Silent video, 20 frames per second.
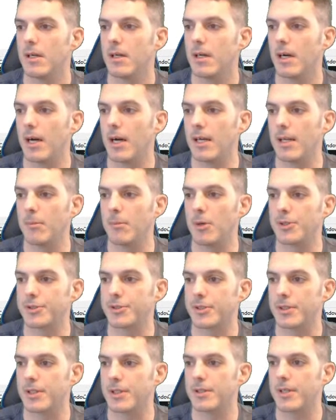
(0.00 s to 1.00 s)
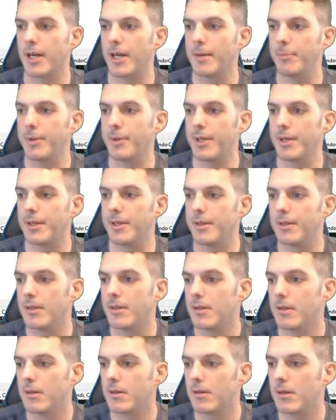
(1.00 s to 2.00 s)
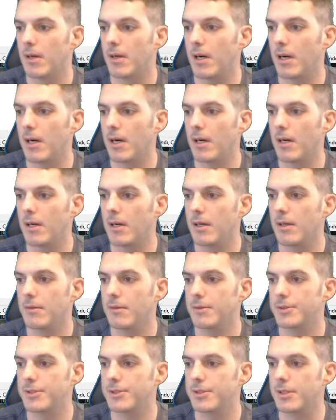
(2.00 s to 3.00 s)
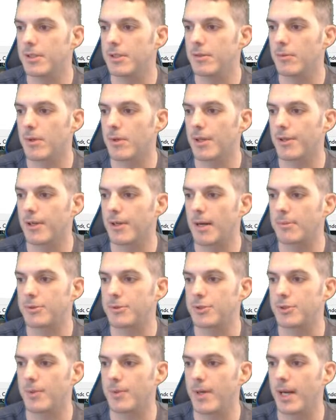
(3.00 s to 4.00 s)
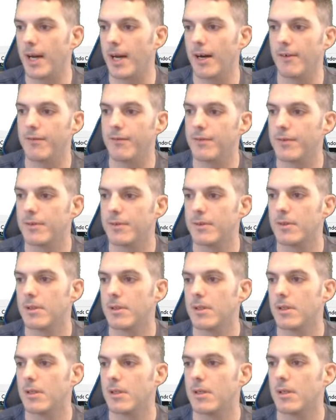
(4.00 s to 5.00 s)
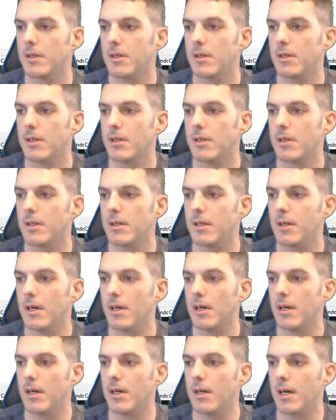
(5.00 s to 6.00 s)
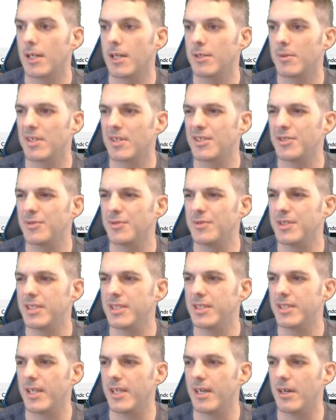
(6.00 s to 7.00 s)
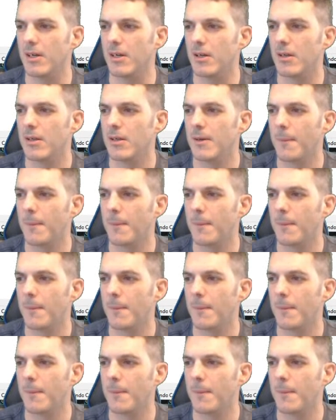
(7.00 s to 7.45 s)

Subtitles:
and I'm also going to type in let's see, what other options do I have? I don't want to do detail.